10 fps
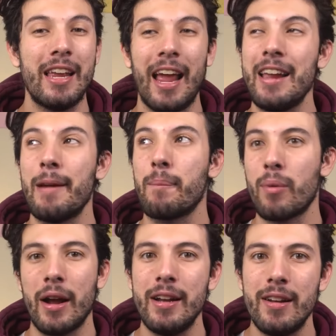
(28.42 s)
can't get
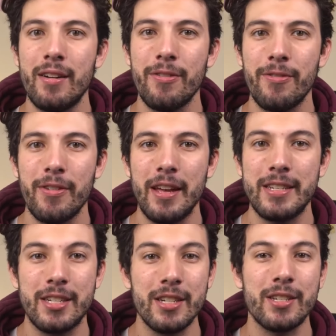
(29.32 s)
bright enough,
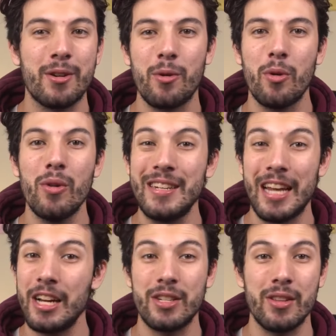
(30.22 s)
it's just Google
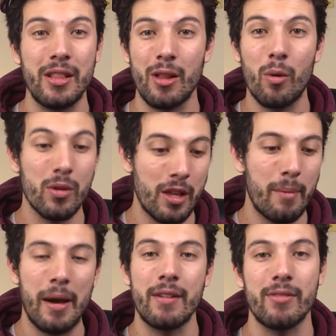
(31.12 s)
intentionally lowered the
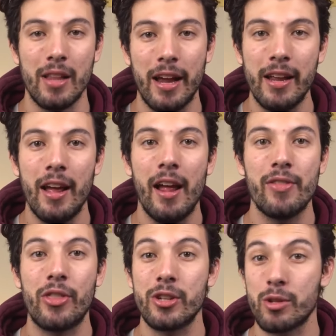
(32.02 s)
amount of light
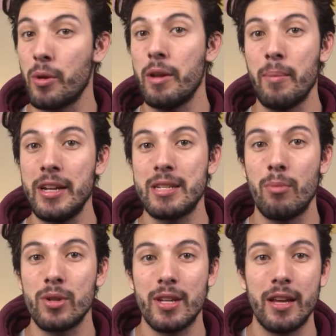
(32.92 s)
that the screen emits,
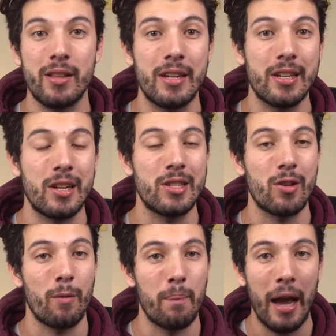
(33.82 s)
most likely to
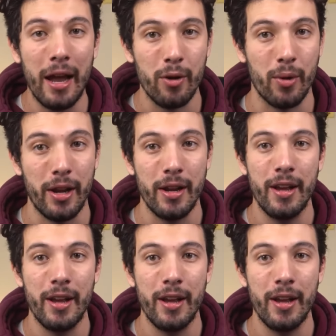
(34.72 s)
conserve battery.